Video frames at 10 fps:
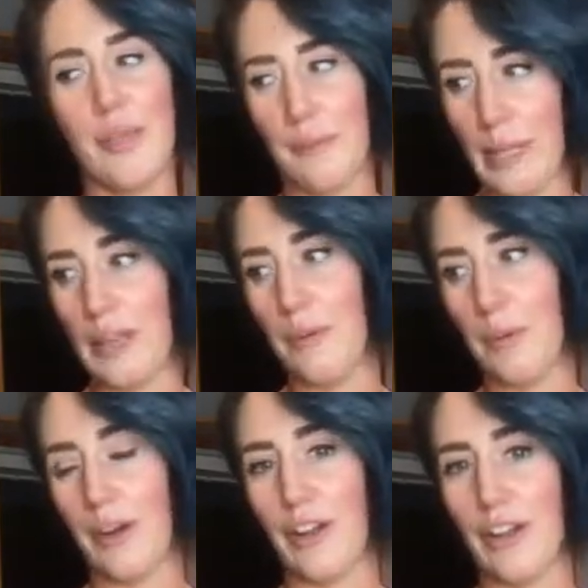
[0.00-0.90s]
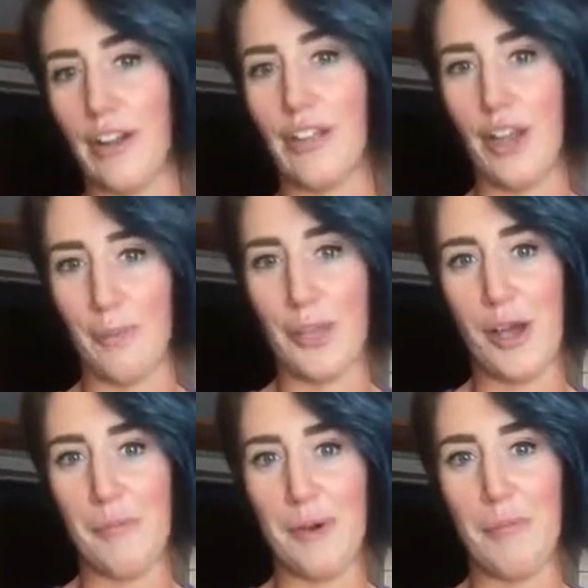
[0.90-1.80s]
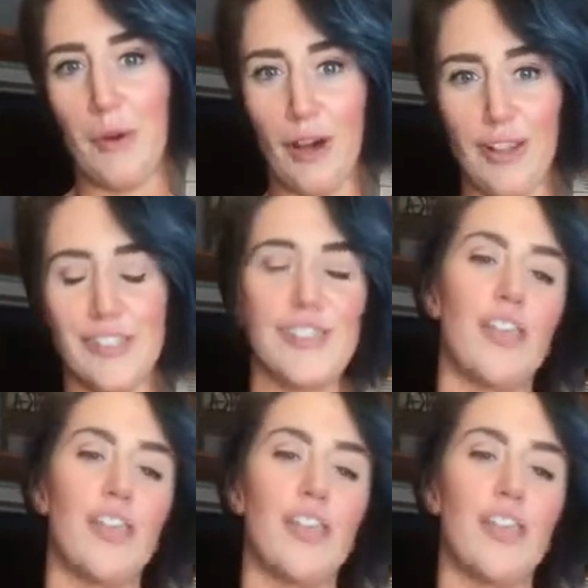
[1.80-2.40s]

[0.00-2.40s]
the peanut butter yum yum balls.